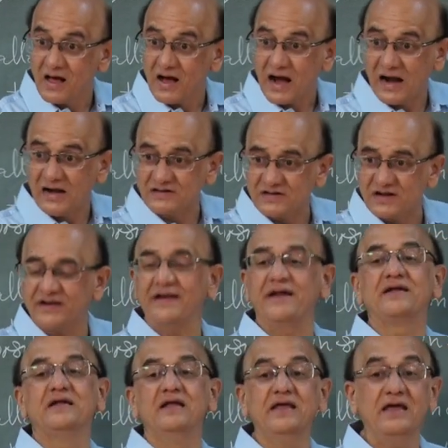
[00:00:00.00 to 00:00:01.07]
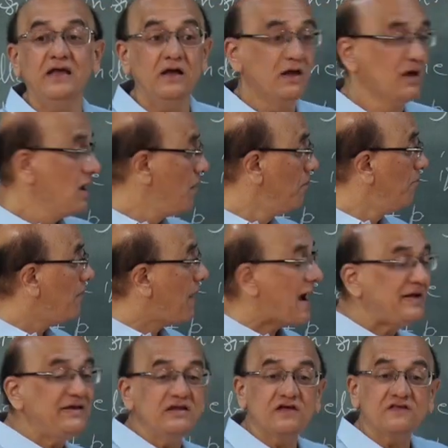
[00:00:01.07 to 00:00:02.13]
alternately
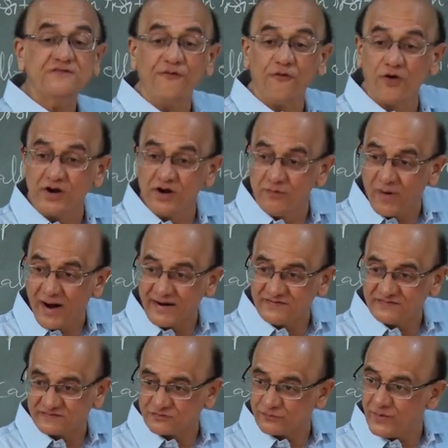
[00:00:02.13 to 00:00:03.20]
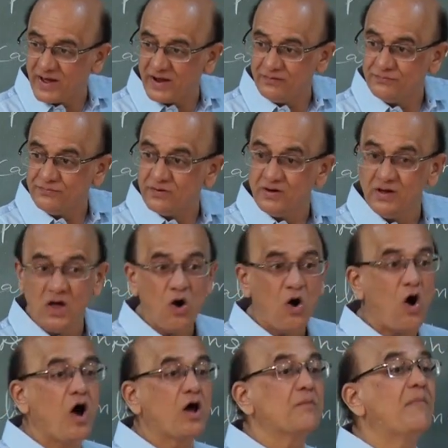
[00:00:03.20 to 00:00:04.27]
minus 4 divides 12
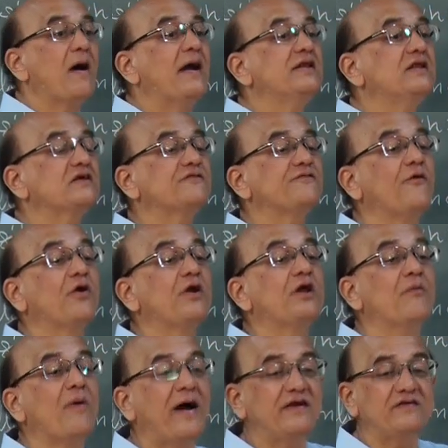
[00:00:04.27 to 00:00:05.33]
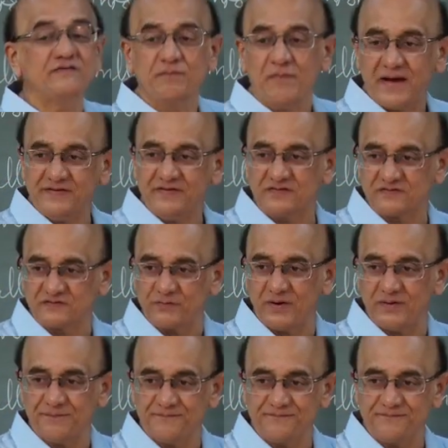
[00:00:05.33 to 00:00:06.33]
or minus 4 divides minus 12.